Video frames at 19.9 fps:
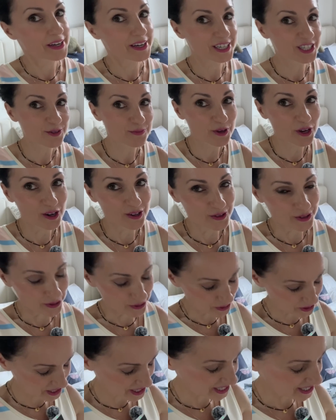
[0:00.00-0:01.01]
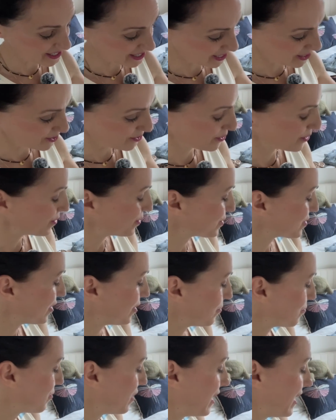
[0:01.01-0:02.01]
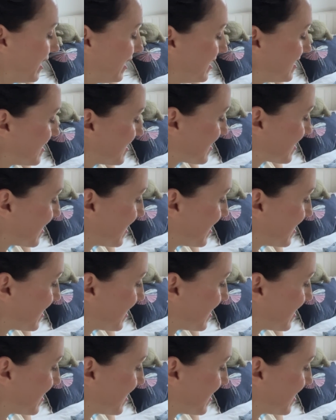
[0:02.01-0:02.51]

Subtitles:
as we all know, it does get cold on planes.